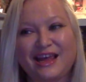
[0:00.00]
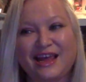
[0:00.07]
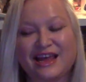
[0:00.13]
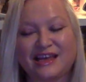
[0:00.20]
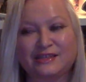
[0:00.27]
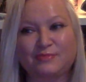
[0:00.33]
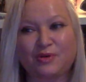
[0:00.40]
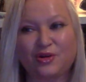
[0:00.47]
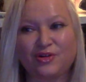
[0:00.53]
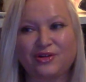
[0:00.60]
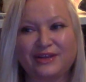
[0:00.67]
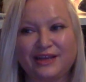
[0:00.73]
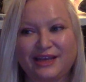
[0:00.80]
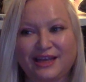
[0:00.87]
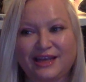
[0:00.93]
is
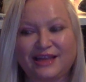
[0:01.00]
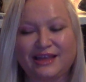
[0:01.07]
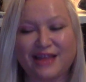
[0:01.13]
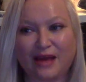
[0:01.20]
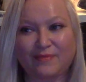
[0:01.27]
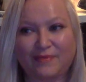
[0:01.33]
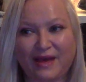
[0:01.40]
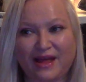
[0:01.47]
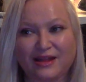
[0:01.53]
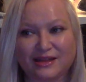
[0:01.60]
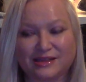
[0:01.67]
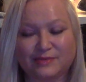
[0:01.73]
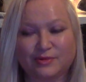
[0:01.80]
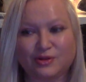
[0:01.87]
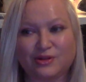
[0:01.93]
pulling in that
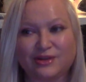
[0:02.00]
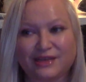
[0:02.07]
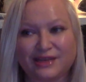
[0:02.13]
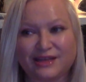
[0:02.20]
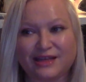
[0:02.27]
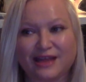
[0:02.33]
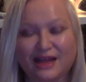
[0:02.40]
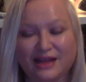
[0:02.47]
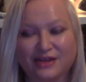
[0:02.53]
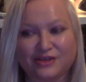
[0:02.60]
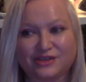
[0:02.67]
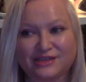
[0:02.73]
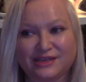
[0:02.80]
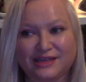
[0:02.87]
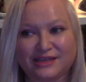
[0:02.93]
balance, pulling in that
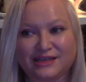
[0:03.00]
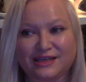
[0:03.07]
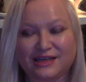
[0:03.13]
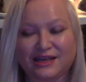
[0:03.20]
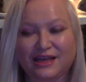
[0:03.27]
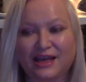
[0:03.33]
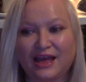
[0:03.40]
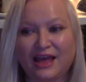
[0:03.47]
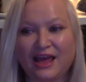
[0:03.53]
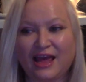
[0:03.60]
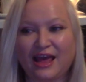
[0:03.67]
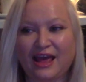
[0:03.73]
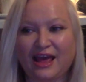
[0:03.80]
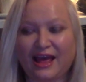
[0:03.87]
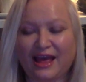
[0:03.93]
understanding.
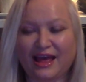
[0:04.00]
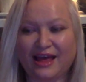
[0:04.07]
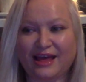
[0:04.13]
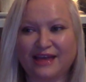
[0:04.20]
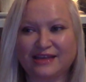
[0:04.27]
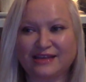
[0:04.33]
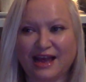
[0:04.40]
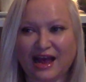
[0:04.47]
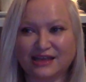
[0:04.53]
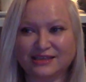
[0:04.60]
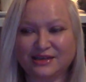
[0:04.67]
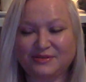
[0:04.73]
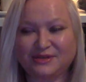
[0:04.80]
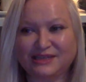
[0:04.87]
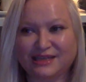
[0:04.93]
And as
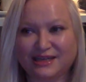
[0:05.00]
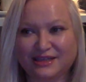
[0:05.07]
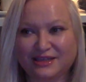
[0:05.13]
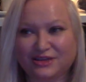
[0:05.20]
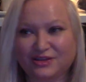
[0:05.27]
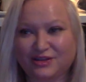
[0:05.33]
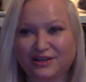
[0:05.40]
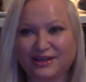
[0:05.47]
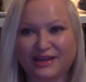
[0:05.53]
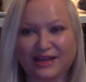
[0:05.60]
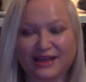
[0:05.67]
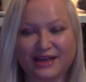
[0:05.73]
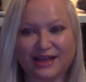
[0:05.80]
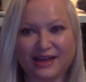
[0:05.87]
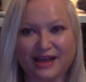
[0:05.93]
I was sitting there looking at that